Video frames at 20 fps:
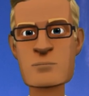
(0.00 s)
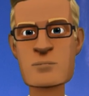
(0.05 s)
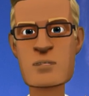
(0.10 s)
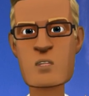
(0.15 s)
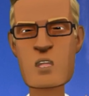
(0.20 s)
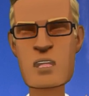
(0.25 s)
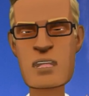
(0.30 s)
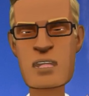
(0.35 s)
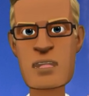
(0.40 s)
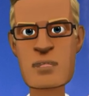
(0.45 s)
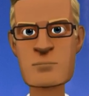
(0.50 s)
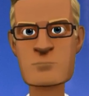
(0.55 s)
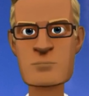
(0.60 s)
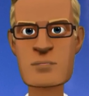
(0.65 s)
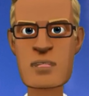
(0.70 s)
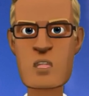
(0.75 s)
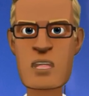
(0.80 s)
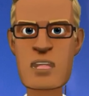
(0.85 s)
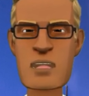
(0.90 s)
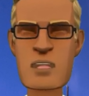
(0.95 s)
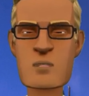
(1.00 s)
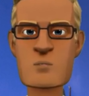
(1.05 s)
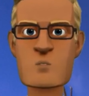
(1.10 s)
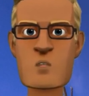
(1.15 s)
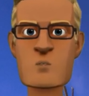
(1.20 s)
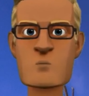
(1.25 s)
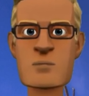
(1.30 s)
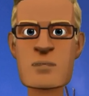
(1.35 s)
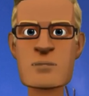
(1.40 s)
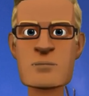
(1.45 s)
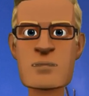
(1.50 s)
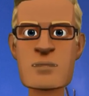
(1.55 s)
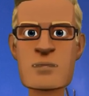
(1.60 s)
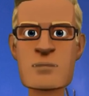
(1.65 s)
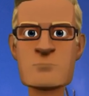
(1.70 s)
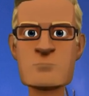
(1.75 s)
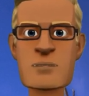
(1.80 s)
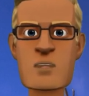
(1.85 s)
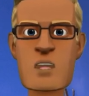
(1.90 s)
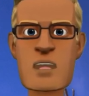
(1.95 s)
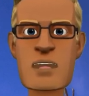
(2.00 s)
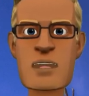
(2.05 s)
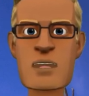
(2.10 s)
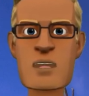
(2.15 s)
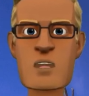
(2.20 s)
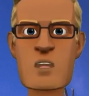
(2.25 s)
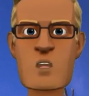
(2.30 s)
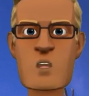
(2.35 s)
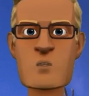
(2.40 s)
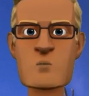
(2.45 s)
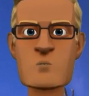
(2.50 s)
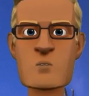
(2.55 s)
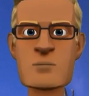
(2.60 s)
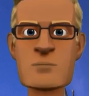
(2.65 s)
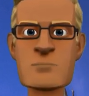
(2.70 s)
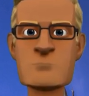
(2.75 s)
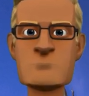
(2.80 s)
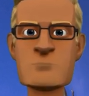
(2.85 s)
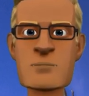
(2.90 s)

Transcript: Now, understandably, this may be hard to believe